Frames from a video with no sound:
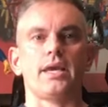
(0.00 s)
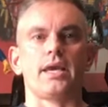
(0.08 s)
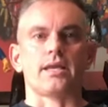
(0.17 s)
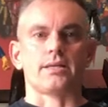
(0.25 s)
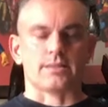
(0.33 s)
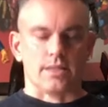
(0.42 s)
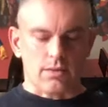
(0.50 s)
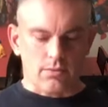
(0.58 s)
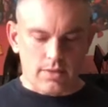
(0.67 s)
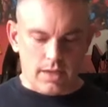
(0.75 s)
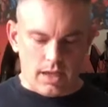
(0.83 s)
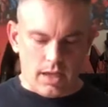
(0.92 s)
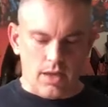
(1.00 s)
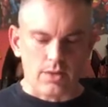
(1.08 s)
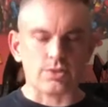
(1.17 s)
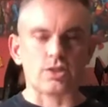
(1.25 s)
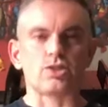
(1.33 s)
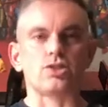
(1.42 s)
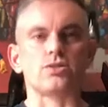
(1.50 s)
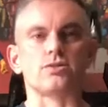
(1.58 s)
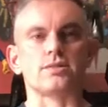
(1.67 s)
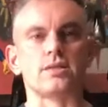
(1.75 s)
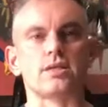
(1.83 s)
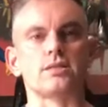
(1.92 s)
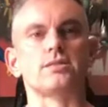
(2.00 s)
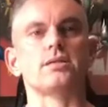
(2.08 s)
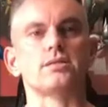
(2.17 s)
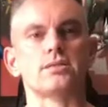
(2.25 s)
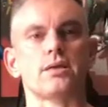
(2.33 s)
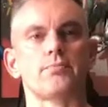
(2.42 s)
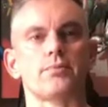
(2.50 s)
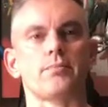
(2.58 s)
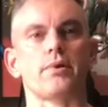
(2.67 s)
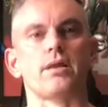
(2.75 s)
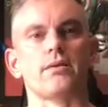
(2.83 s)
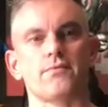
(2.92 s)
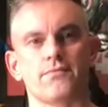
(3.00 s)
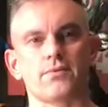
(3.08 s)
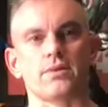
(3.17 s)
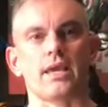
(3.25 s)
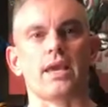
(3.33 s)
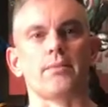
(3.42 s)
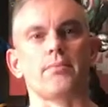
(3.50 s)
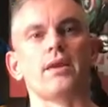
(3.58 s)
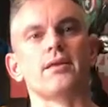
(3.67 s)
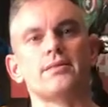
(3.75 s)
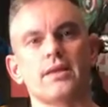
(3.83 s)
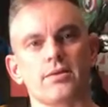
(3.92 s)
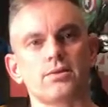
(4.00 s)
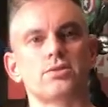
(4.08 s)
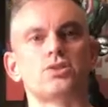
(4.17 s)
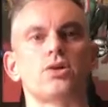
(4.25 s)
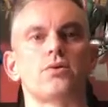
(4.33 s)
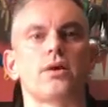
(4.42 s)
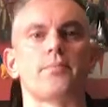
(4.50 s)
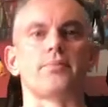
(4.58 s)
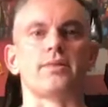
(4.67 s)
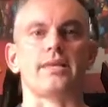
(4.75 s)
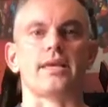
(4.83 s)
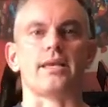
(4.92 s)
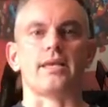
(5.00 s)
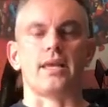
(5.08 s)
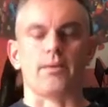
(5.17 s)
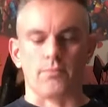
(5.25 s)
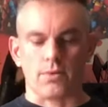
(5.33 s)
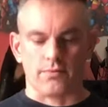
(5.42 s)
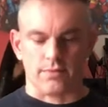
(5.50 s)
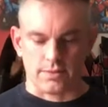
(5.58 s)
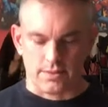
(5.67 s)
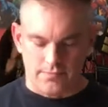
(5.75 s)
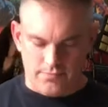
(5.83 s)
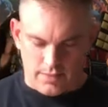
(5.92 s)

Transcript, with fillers: and I was like, okay, I'll just use this, supplement it for the Ant-Man that showed up in the Endgame movies.